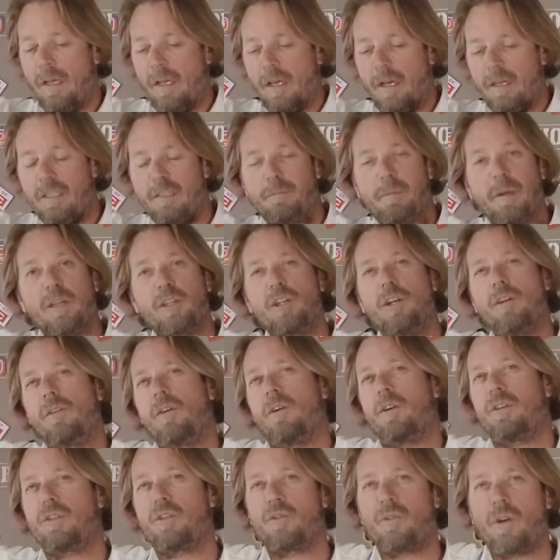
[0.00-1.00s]
especially the
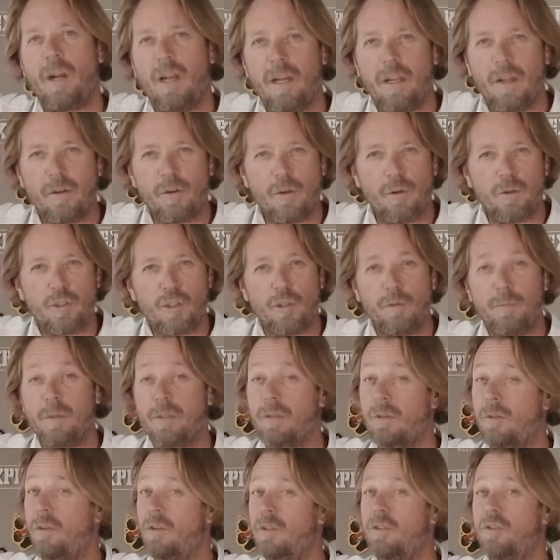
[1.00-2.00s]
Australian YouTubers
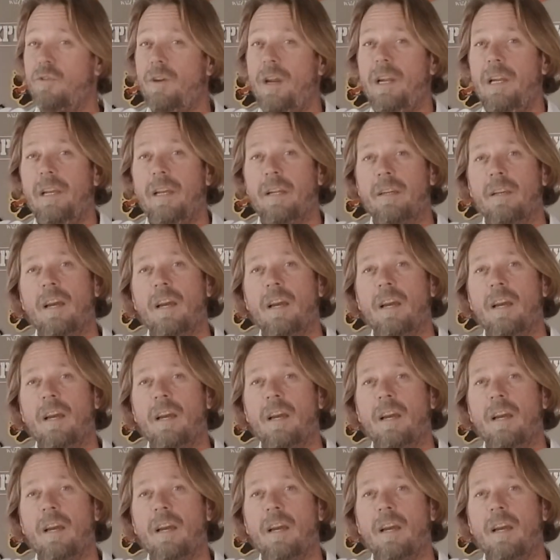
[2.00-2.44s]
and Australian